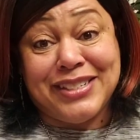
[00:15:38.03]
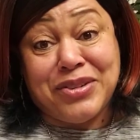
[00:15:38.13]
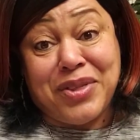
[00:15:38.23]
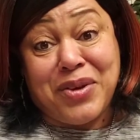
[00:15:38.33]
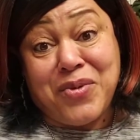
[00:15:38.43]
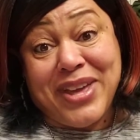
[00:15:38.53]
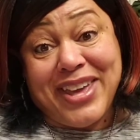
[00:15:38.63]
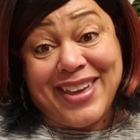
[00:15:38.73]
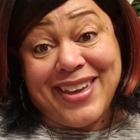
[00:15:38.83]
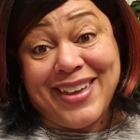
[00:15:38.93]
so that
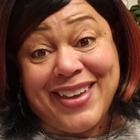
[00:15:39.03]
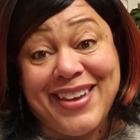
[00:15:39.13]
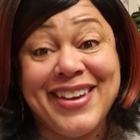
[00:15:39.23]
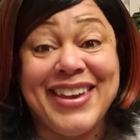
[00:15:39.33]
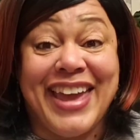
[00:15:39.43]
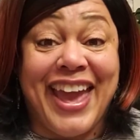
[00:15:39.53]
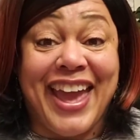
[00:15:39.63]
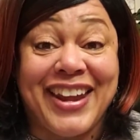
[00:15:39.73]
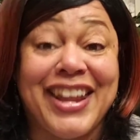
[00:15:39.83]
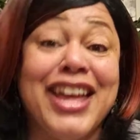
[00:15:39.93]
we
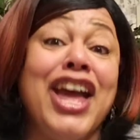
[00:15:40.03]
can